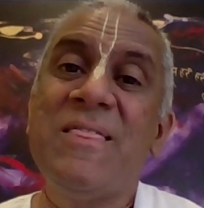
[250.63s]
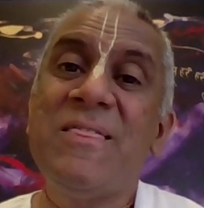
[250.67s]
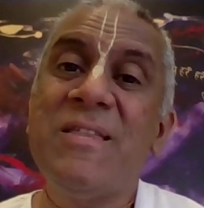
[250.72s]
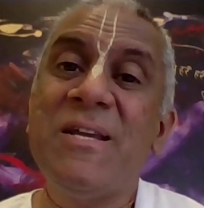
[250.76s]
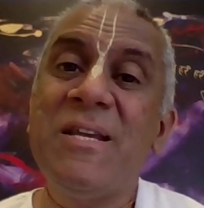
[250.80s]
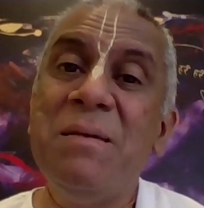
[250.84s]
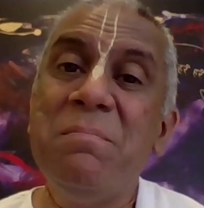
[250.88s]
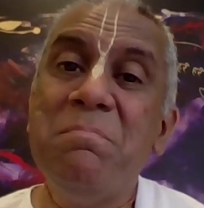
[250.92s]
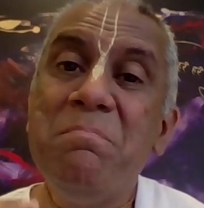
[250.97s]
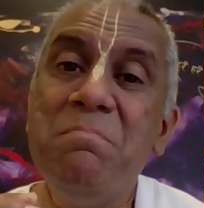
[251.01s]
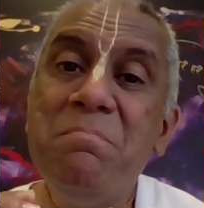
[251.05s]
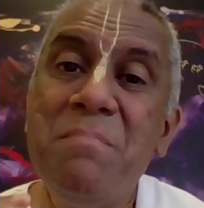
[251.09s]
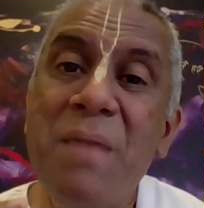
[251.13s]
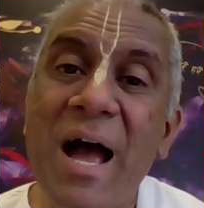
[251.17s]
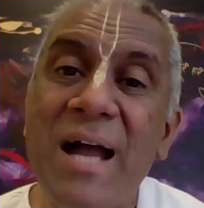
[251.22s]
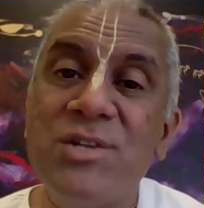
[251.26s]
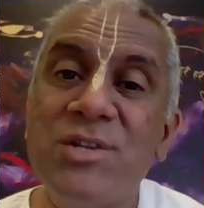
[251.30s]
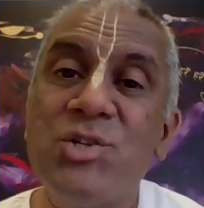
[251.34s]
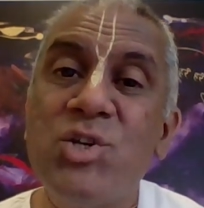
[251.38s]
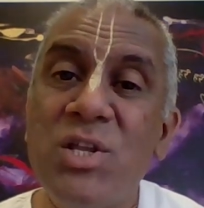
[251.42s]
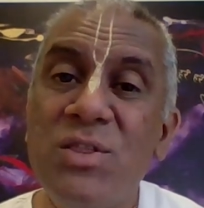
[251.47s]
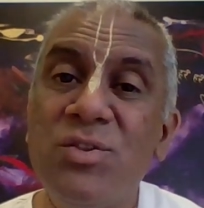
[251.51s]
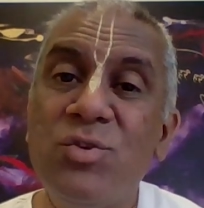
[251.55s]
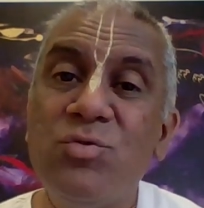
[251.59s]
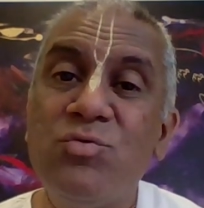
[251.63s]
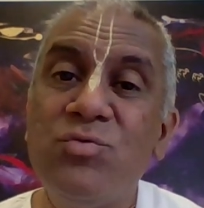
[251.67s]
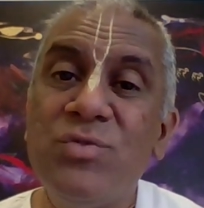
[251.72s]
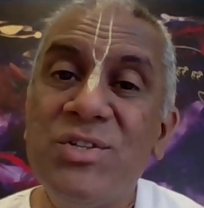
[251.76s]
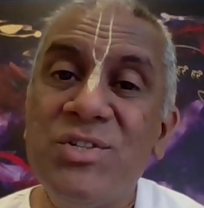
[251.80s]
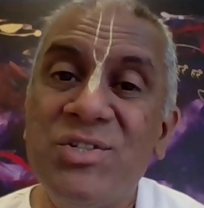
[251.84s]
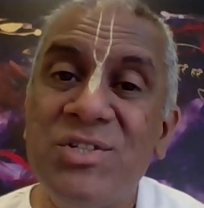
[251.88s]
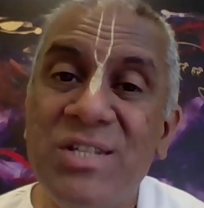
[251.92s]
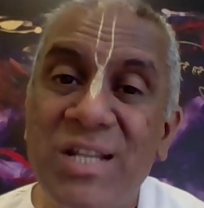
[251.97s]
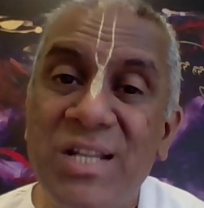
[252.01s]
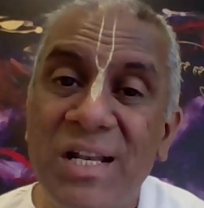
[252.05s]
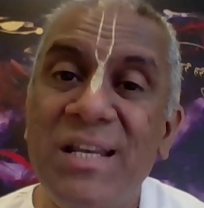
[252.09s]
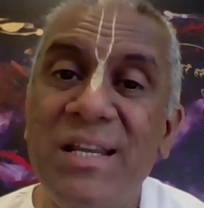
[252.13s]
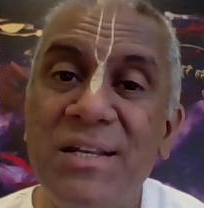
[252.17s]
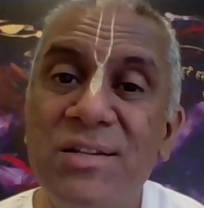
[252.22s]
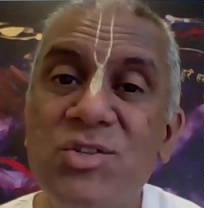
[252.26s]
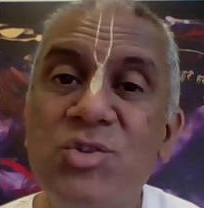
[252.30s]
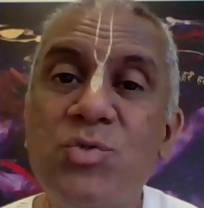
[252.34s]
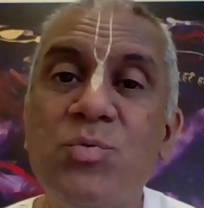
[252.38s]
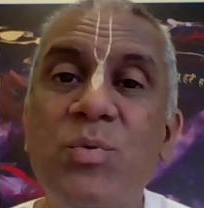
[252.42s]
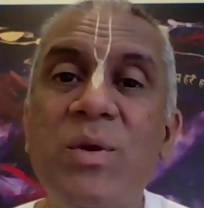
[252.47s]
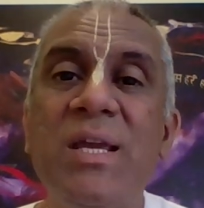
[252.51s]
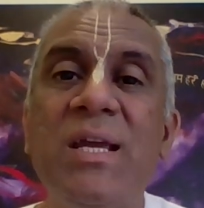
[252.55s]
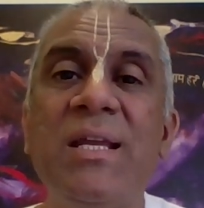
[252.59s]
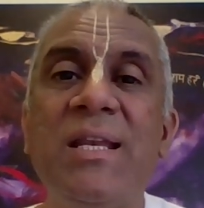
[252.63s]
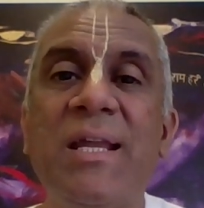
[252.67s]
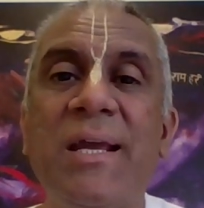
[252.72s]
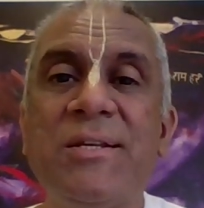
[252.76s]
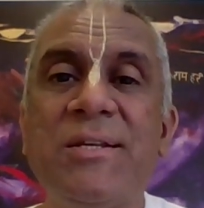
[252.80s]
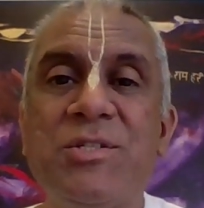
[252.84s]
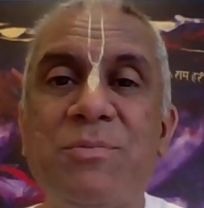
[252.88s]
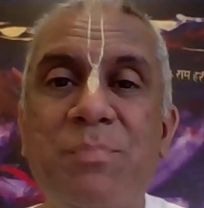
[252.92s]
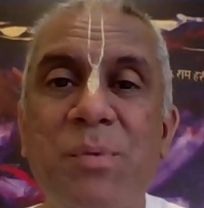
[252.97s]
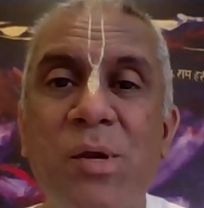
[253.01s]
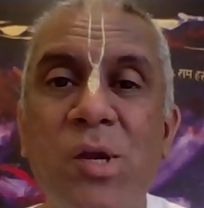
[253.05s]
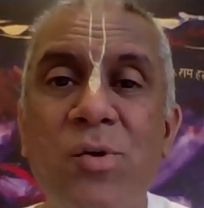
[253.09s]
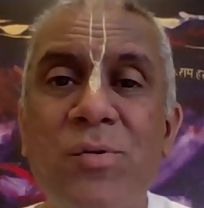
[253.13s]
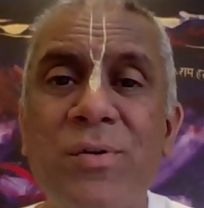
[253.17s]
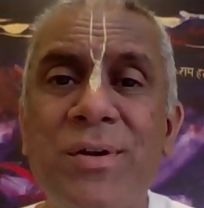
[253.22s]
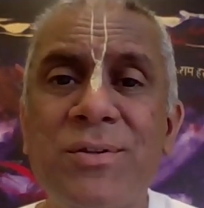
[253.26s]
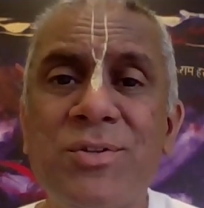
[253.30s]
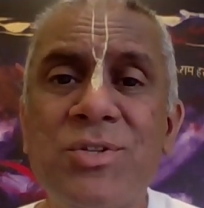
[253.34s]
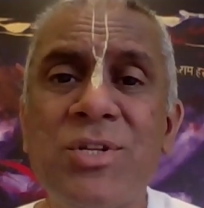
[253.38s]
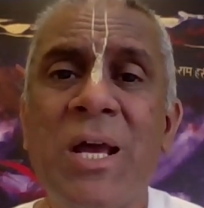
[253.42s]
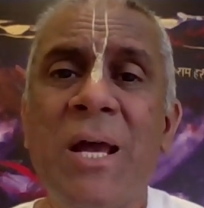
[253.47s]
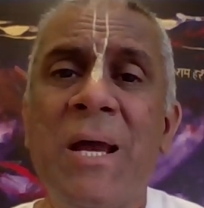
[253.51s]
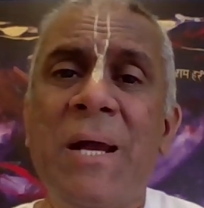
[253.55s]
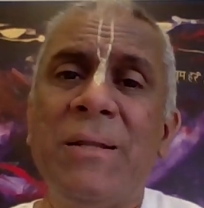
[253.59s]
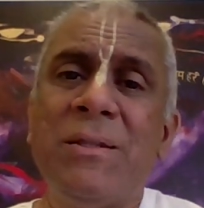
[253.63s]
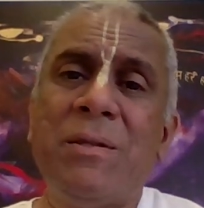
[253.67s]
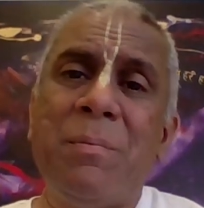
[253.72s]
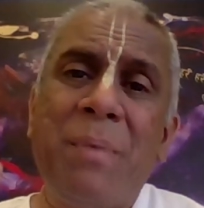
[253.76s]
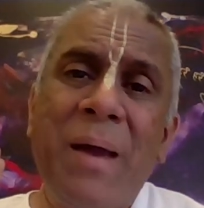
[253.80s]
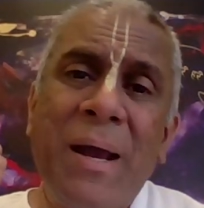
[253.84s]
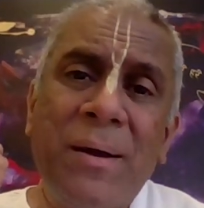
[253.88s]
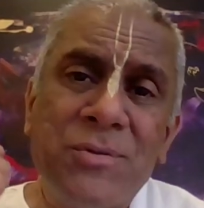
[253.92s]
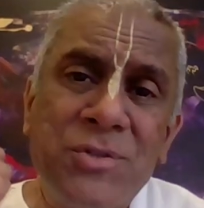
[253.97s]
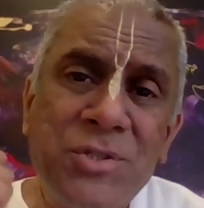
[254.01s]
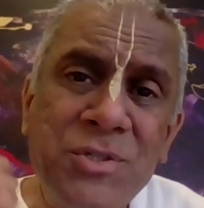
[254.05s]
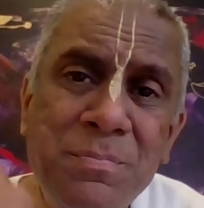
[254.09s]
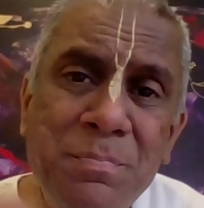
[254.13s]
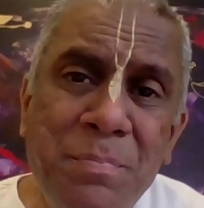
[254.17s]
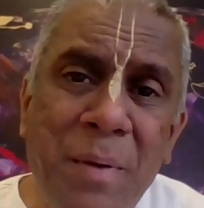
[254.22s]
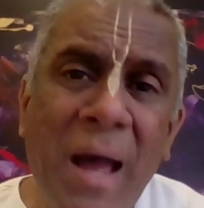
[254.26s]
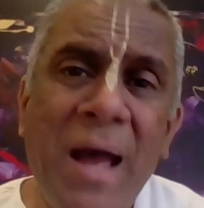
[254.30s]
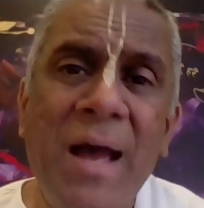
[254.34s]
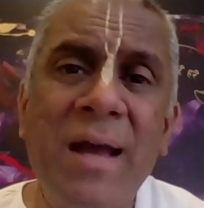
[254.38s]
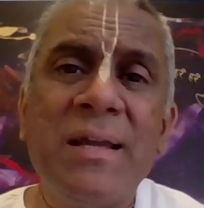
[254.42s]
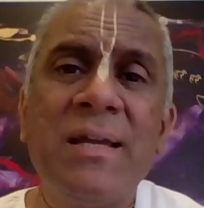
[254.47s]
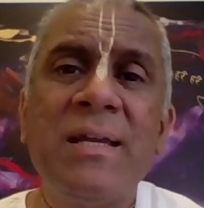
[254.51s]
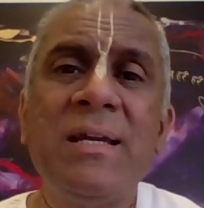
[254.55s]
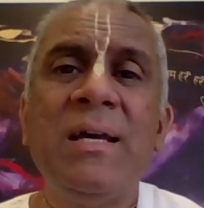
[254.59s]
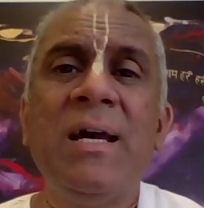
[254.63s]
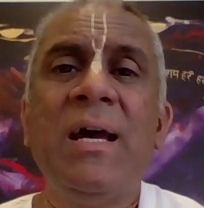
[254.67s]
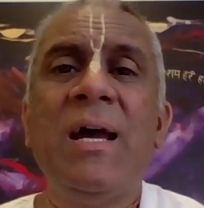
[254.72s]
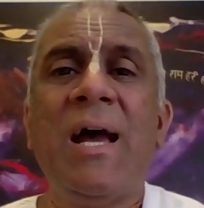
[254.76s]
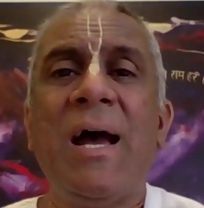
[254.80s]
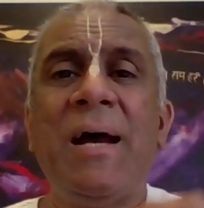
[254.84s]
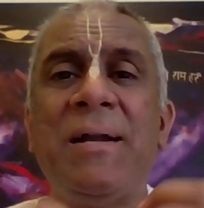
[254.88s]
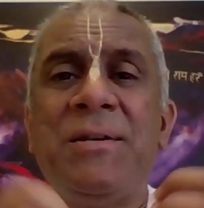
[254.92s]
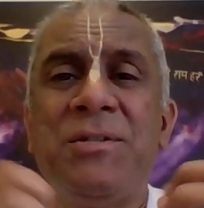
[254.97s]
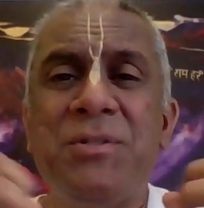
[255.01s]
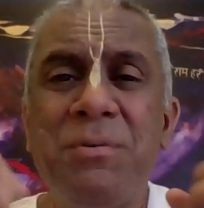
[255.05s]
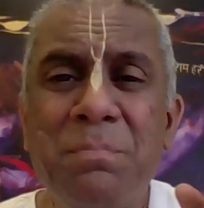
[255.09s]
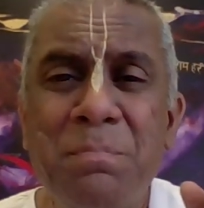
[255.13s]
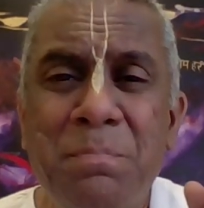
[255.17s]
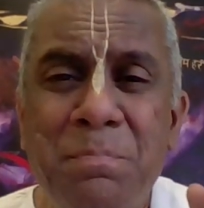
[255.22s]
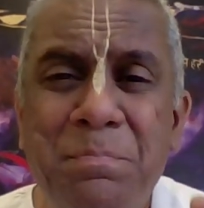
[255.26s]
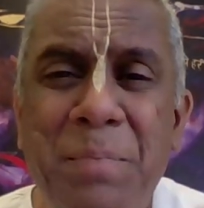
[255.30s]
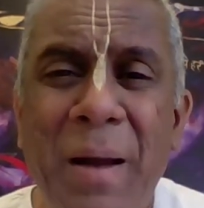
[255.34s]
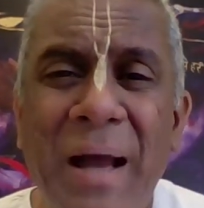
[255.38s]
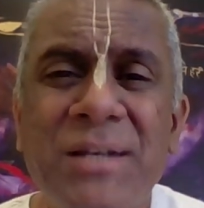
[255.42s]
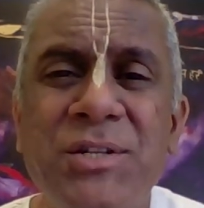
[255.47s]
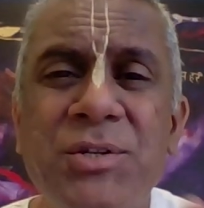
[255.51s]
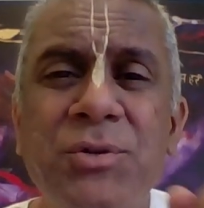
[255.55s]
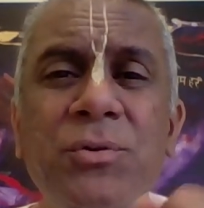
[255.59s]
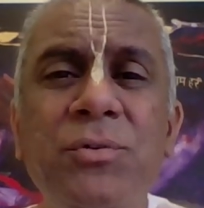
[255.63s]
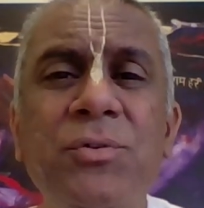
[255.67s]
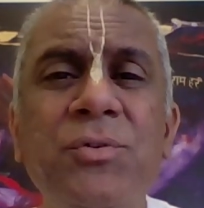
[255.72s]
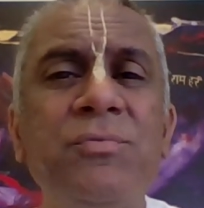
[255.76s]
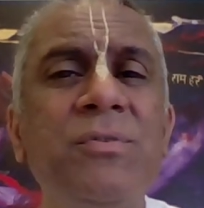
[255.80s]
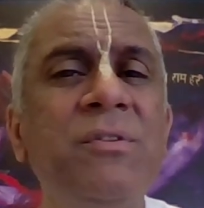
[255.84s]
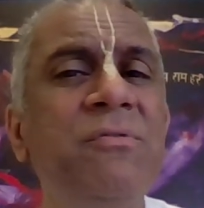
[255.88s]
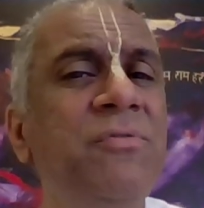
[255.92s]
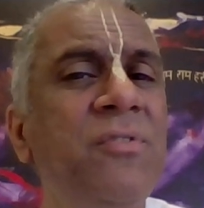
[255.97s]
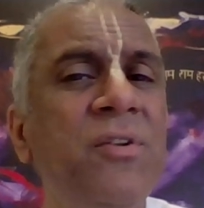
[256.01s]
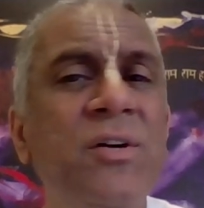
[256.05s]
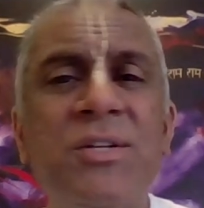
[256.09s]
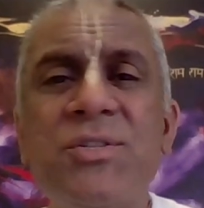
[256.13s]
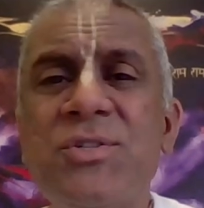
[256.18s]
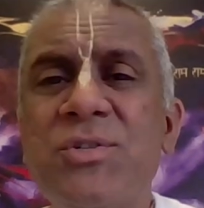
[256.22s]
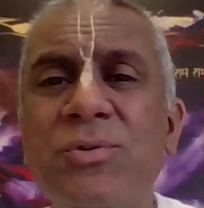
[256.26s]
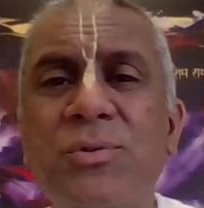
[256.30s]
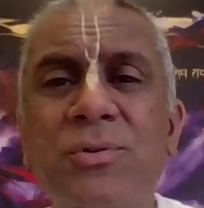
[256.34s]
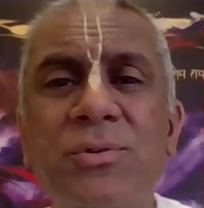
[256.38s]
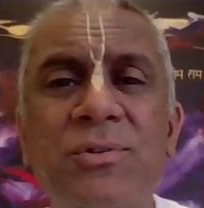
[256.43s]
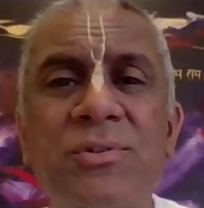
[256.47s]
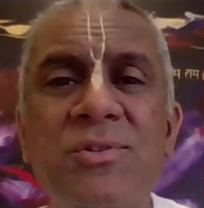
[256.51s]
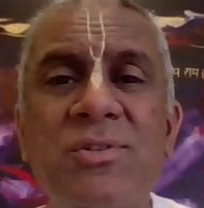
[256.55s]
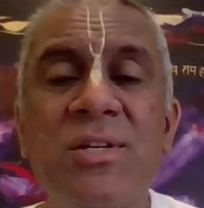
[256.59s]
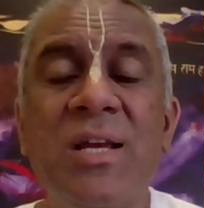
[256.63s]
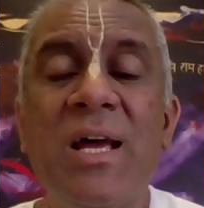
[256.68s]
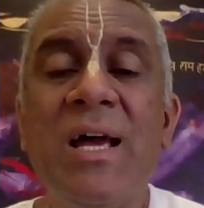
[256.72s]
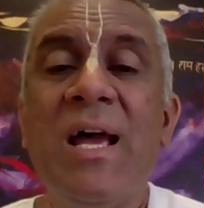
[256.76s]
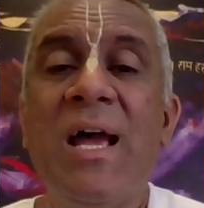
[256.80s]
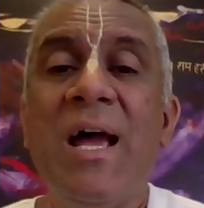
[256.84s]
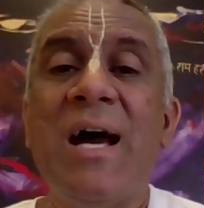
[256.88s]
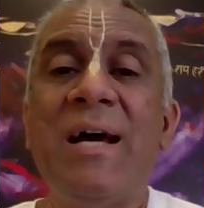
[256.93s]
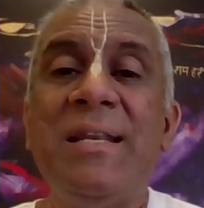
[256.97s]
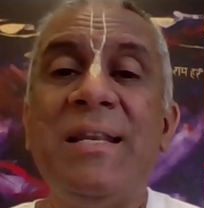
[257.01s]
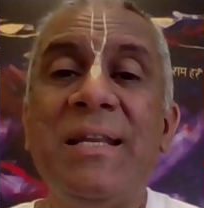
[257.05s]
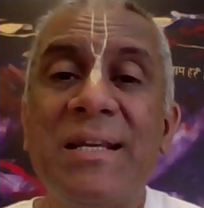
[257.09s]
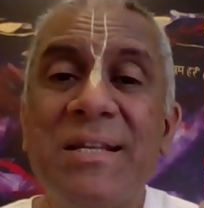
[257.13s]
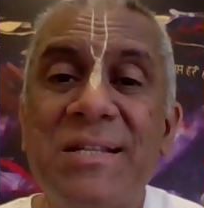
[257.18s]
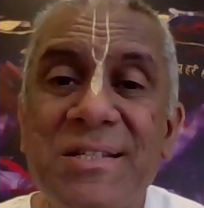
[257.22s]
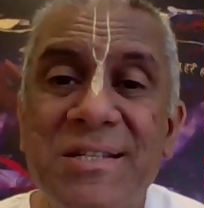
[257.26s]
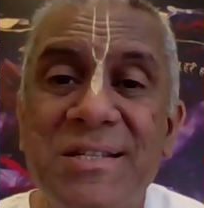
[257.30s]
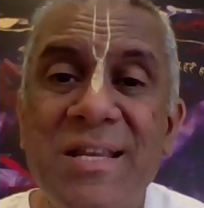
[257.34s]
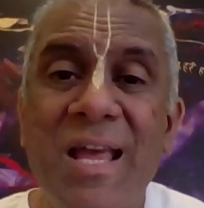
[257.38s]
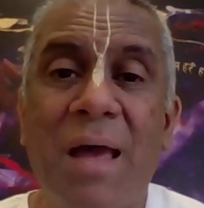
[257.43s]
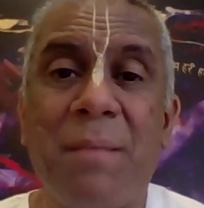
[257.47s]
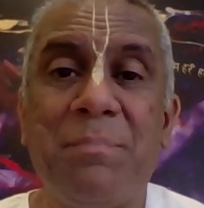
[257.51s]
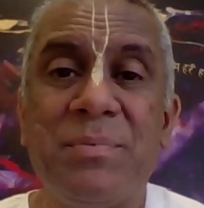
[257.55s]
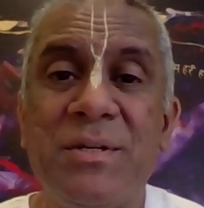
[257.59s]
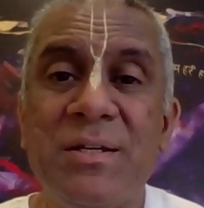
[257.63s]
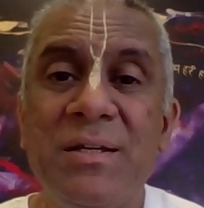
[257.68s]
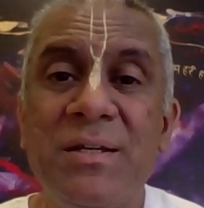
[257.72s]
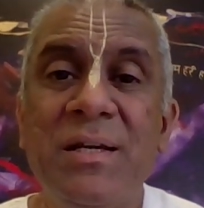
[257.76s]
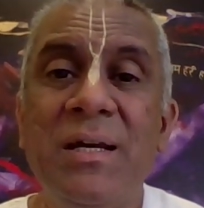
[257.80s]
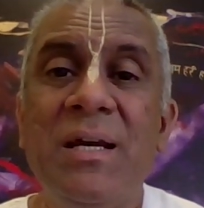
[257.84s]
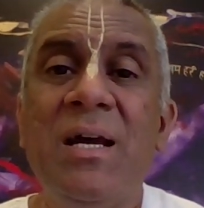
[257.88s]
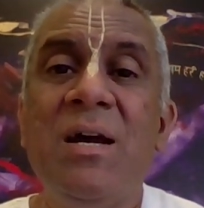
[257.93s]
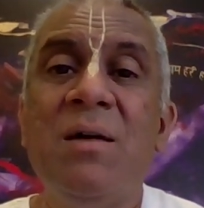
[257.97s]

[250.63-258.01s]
then imagine the resilience we can experience to bounce back and to battle the reversals and accept